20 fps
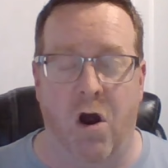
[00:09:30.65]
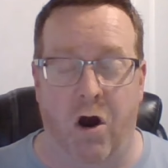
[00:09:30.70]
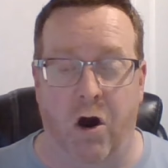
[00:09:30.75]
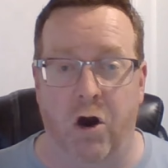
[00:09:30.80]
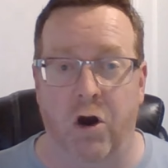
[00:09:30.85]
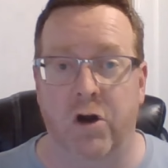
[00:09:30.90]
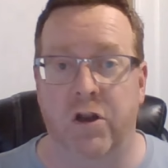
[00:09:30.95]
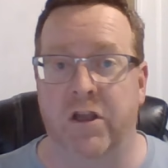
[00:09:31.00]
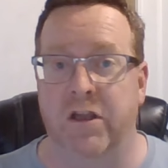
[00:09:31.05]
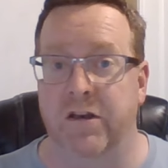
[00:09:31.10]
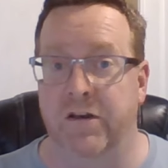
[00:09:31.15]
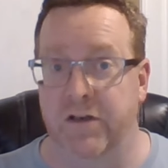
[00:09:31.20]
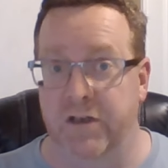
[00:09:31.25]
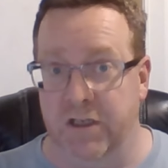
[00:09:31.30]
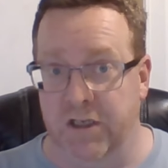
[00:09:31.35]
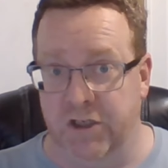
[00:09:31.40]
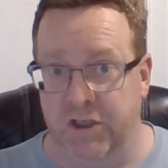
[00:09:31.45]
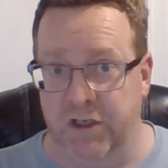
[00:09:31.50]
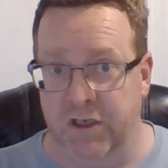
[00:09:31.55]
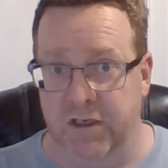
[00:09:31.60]
our
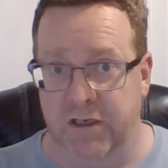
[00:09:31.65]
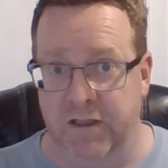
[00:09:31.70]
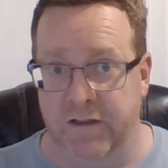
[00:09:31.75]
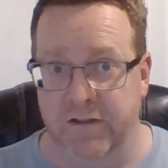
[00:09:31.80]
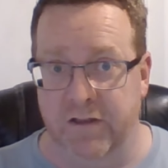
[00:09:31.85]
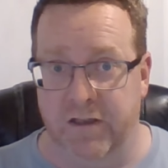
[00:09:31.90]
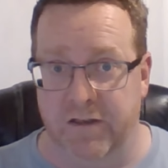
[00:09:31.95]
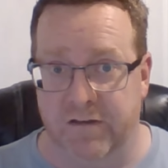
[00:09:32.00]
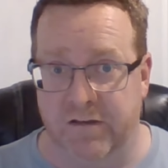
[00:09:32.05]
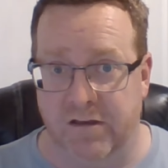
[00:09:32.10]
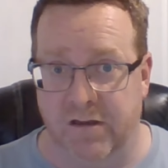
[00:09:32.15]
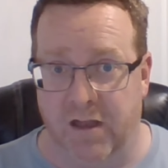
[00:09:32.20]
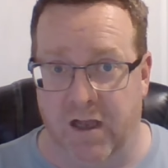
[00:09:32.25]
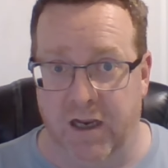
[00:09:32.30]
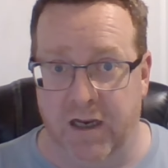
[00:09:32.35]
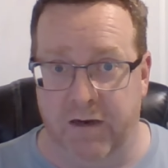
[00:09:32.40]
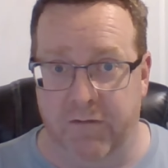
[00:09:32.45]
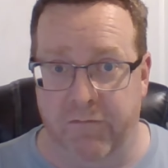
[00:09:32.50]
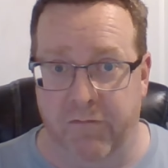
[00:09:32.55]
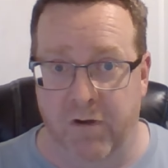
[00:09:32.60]
condition in this
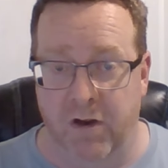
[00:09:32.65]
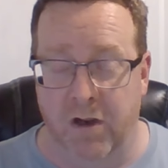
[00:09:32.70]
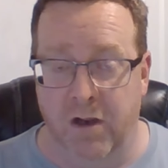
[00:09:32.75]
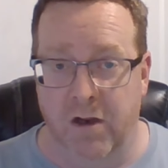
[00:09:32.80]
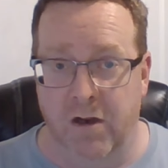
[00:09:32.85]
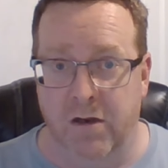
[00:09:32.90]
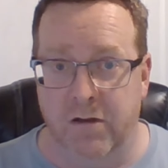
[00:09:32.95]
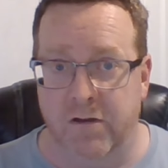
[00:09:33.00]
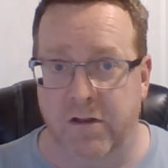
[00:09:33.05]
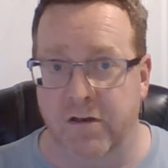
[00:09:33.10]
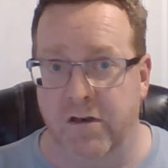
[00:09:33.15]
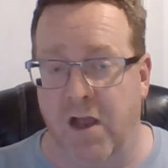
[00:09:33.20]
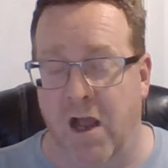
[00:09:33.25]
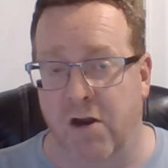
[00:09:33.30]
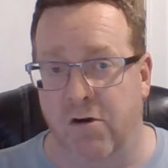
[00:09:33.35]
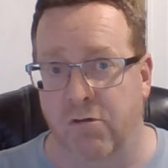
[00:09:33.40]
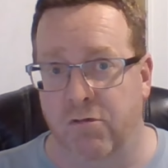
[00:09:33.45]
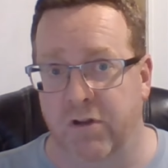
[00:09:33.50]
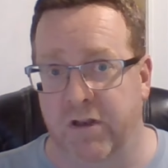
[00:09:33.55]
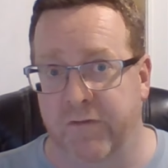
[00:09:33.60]
life to
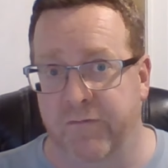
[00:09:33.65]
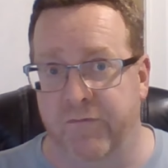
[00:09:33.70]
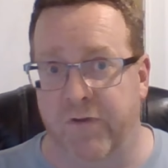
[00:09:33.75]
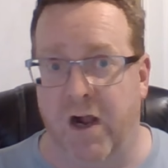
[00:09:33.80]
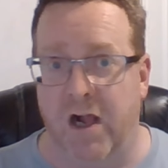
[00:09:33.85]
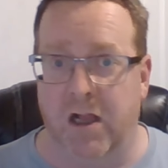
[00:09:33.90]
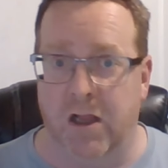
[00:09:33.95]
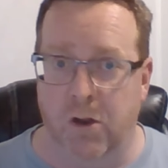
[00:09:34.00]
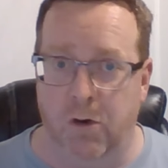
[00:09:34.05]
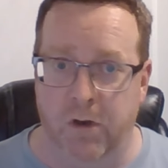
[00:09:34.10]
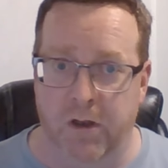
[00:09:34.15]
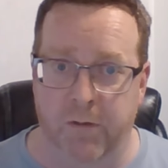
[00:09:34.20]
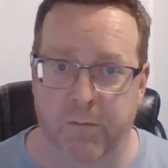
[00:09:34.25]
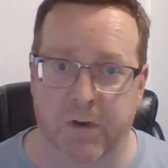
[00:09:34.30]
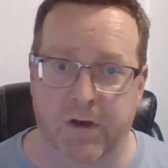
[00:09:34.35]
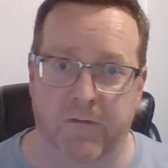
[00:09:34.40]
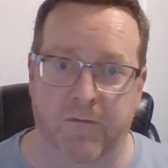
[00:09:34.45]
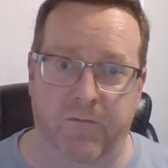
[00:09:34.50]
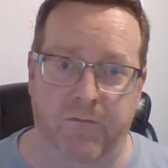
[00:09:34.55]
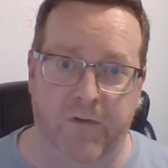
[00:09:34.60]
not only follow him
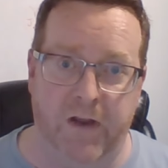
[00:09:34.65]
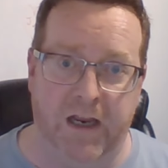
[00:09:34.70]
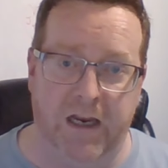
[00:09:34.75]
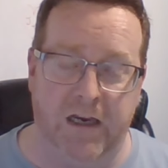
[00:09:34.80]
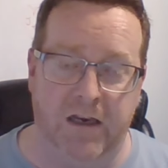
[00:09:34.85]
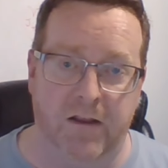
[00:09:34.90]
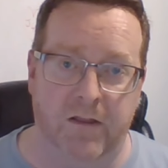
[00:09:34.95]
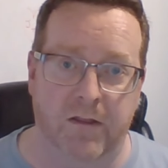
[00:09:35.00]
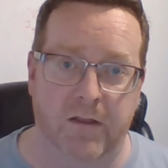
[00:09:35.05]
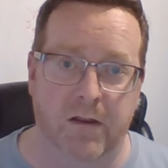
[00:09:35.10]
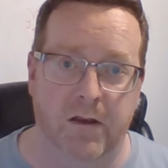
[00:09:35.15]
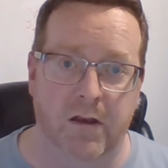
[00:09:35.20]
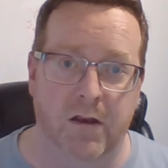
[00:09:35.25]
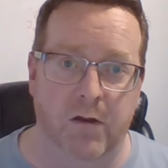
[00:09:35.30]
in faith,